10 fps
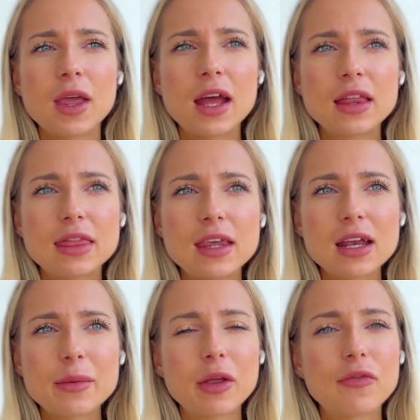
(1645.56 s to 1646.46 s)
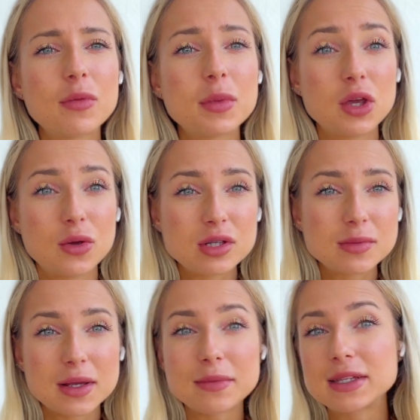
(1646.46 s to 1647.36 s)
And thinking about filming YouTube,
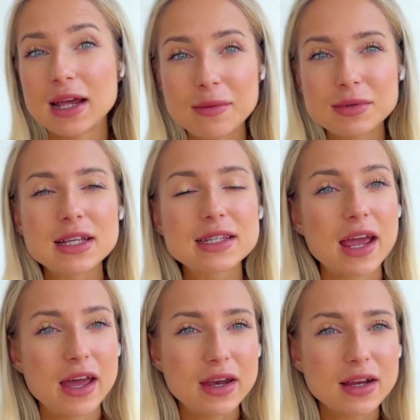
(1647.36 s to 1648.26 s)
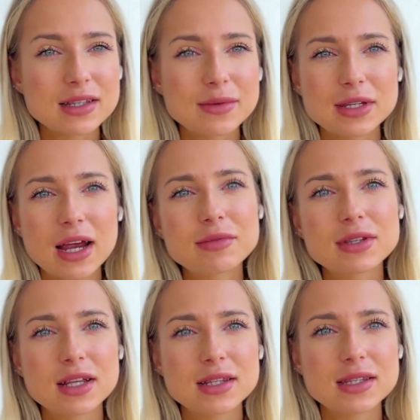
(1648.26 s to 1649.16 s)
sometimes it's a headache, sometimes
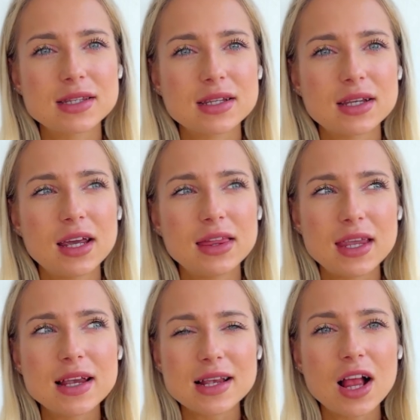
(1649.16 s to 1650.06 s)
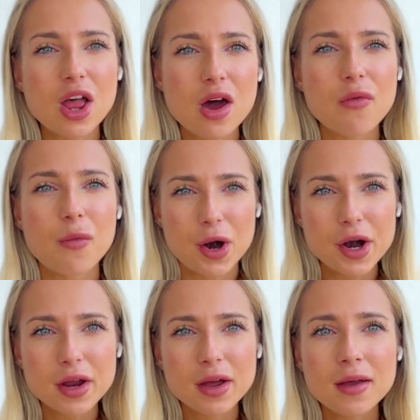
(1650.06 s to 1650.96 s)
it takes a lot of
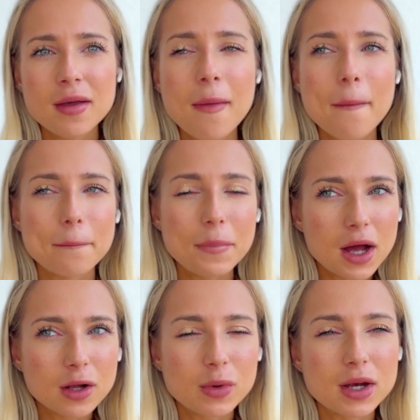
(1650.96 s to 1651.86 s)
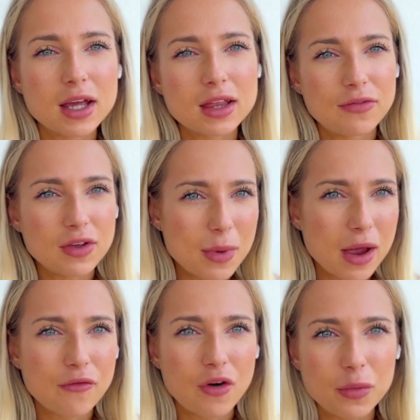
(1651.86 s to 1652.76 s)
work. But when I get feedback
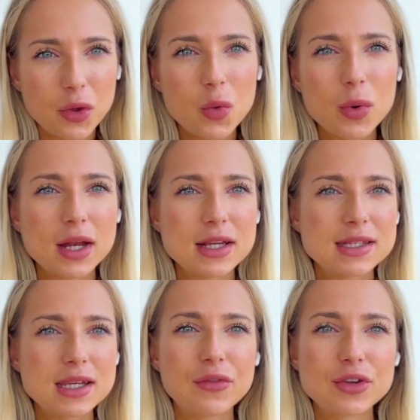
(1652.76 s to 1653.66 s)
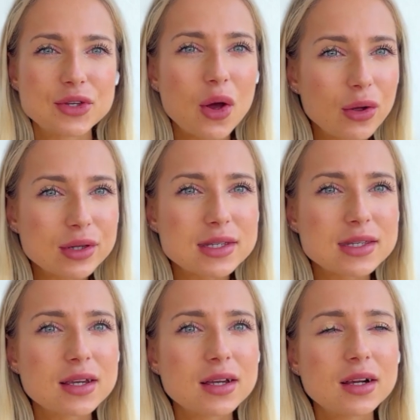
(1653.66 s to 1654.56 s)
from you, when I see results,
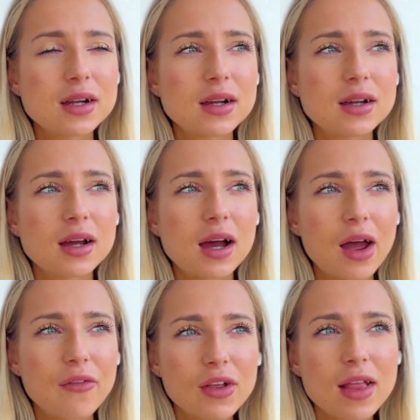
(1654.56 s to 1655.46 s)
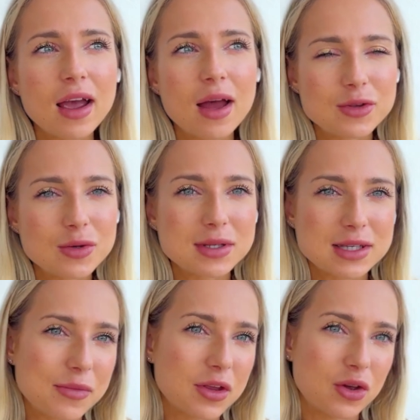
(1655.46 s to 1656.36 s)
I feel like I'm doing
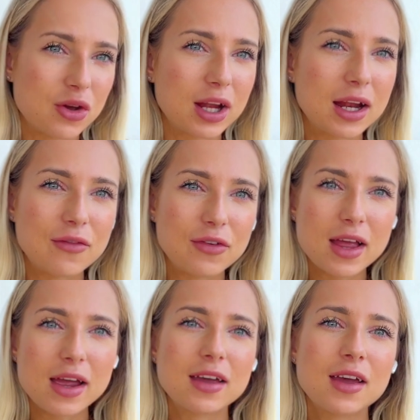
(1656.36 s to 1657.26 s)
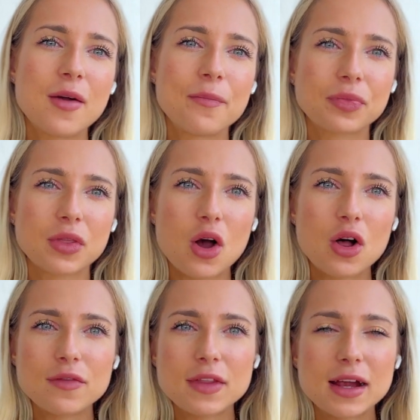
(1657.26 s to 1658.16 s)
something good, and I feel like all
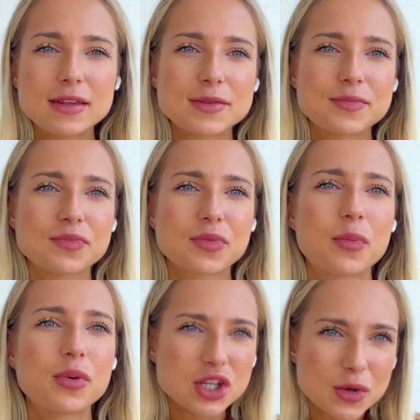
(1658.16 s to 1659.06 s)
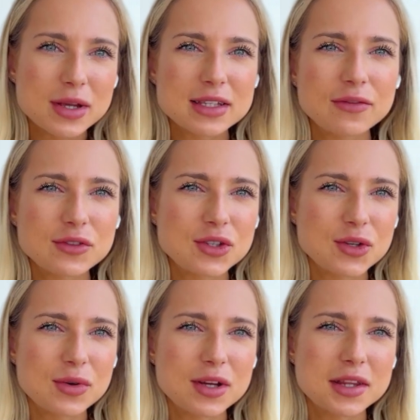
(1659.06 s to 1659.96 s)
of that pushing myself to do
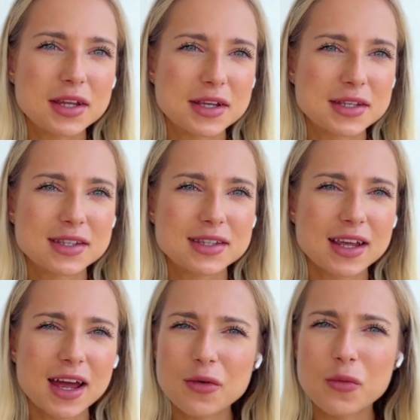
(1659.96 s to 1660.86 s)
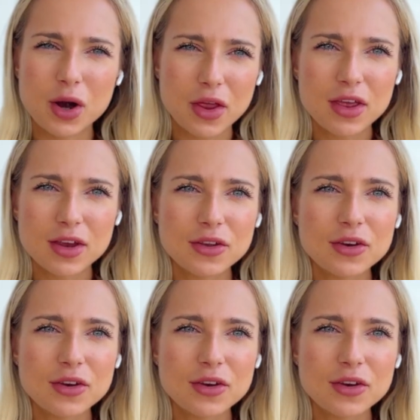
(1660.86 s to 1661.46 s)
it is kind of worth it,